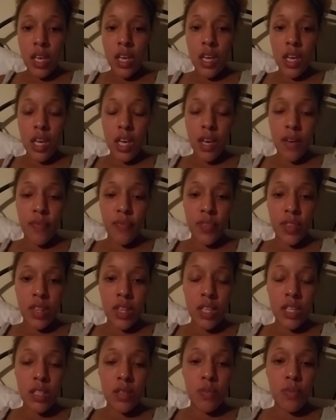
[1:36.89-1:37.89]
If
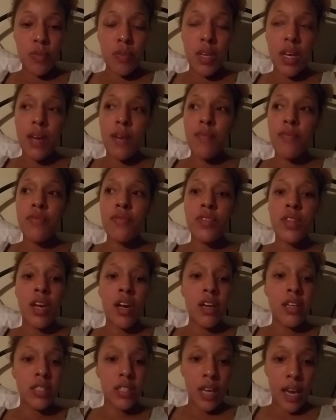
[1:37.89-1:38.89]

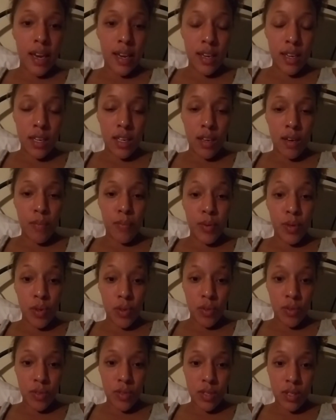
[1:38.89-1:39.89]
there is not any
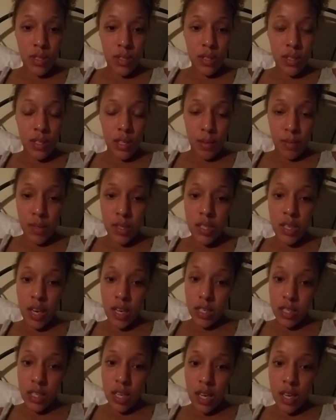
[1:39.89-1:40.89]
abuse, let me
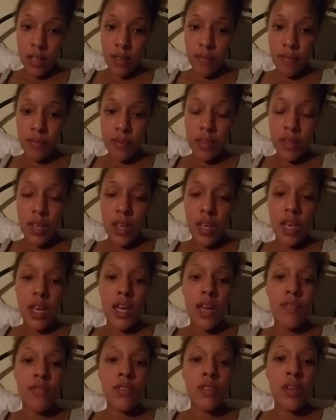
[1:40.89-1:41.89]
change that.
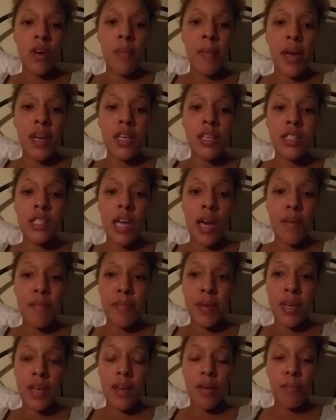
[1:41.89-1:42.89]
If nobody is not
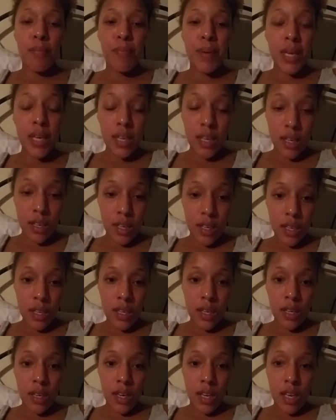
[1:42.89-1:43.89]
being beaten,
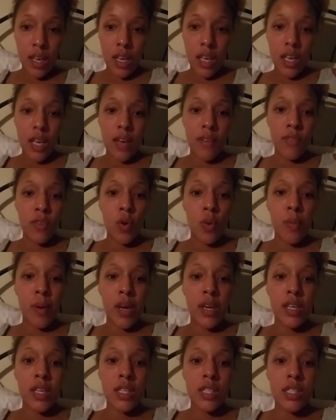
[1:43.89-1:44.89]
if
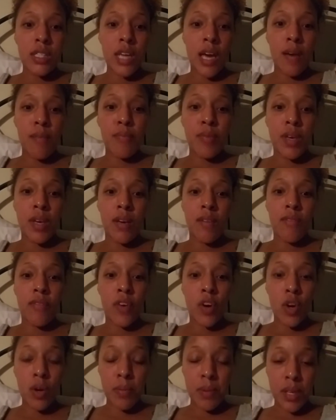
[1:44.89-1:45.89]
nobody is not being
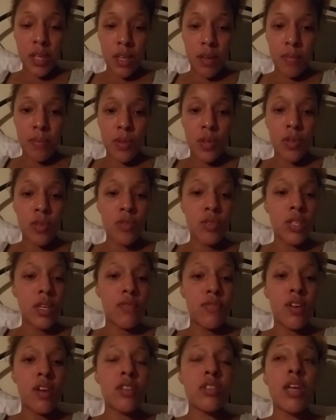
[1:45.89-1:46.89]
verbally abused, if
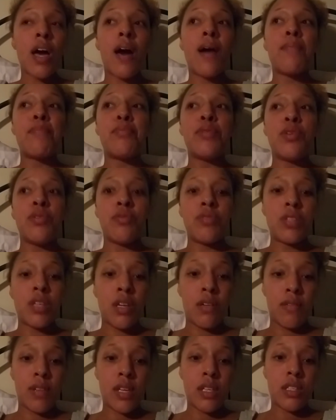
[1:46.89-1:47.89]
there's not abuse in
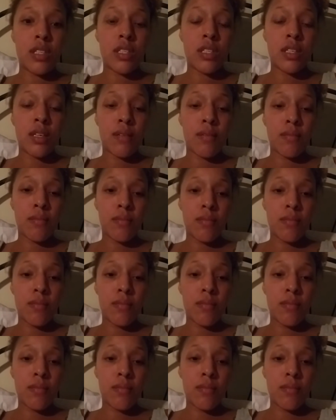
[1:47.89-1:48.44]
a relationship,